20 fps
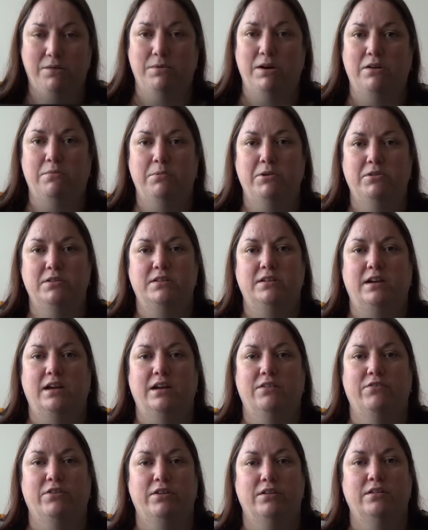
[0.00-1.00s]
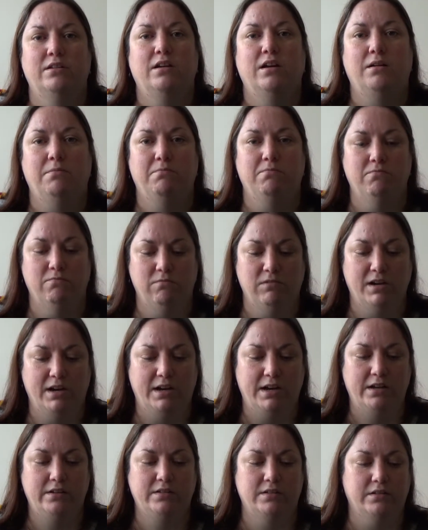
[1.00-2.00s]
well put together. I'm
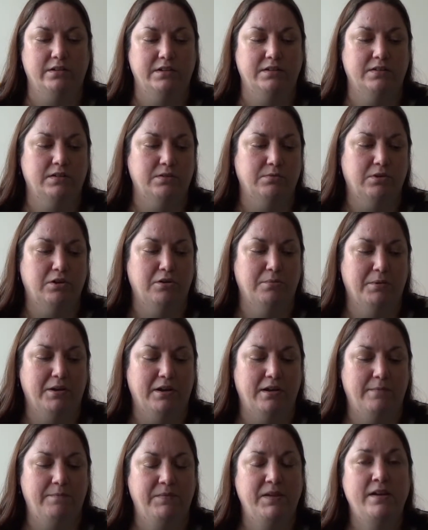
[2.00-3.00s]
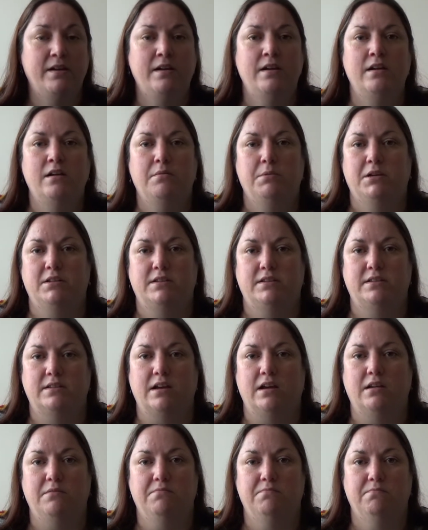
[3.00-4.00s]
really excited to open it. But as I
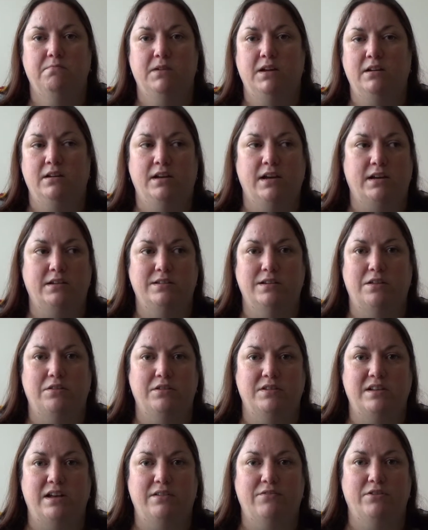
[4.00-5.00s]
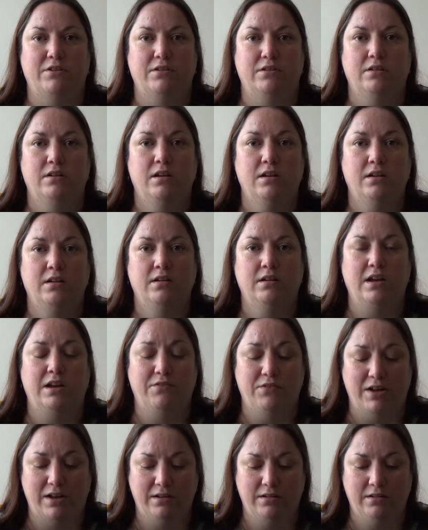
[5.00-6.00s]
say, in case others haven't
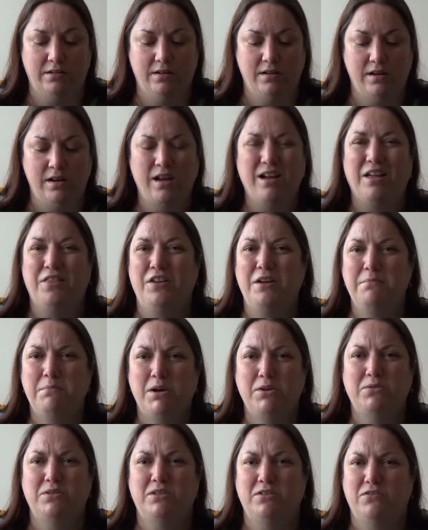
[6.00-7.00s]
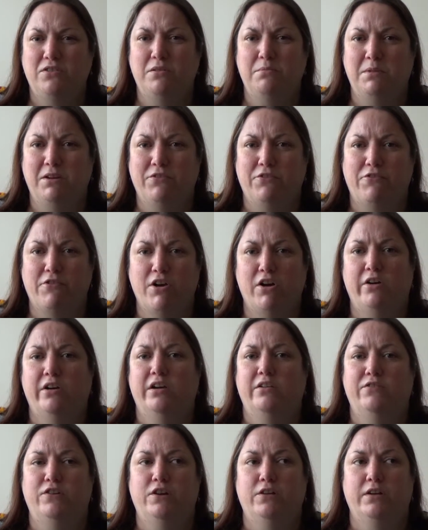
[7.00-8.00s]
either, I think most of them have
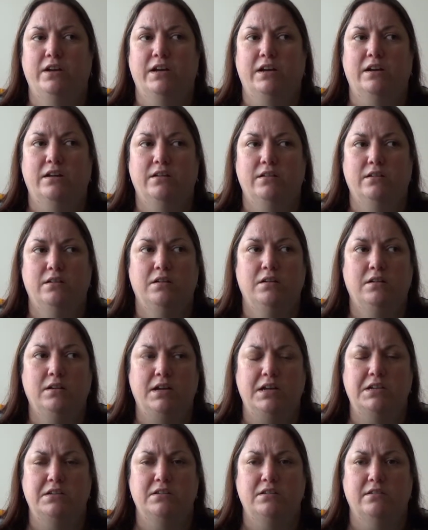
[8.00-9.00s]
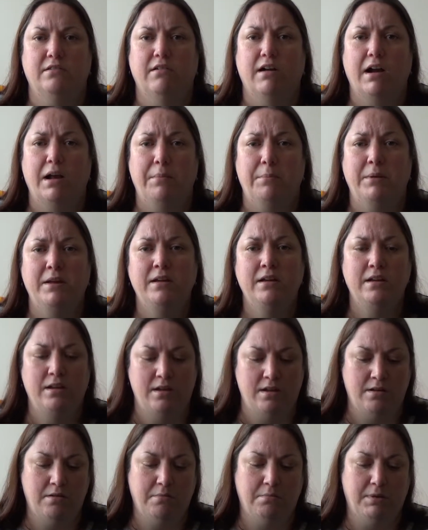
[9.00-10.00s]
arrived looking at Instagram,
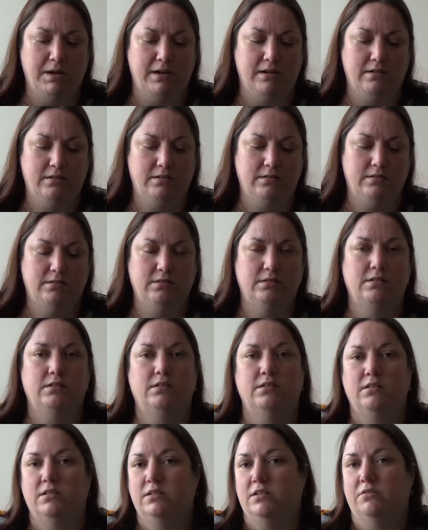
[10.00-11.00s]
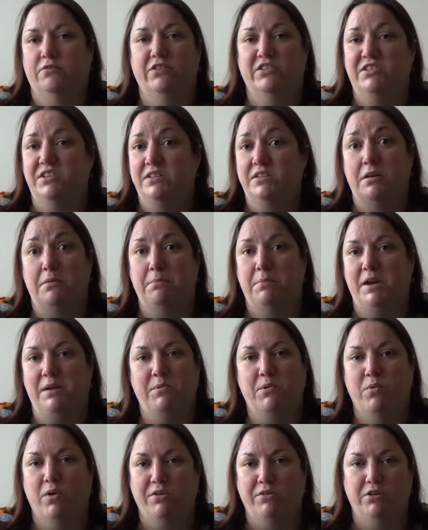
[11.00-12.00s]
but obviously some
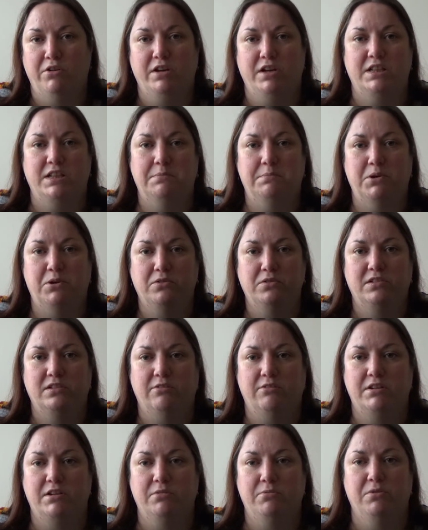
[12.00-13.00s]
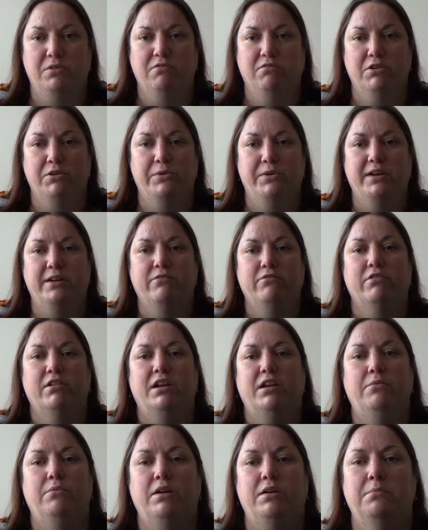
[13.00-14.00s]
people won't look in the box, so I don't want to ruin it for
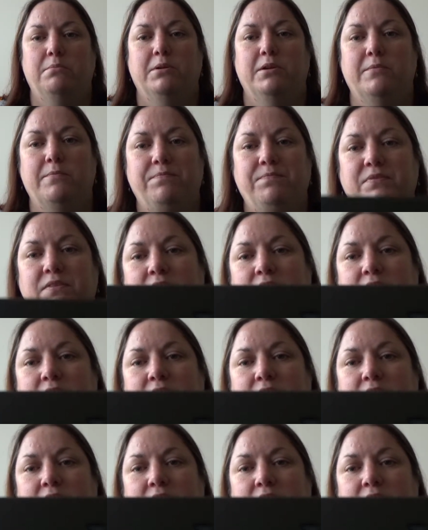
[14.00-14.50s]
anyone. But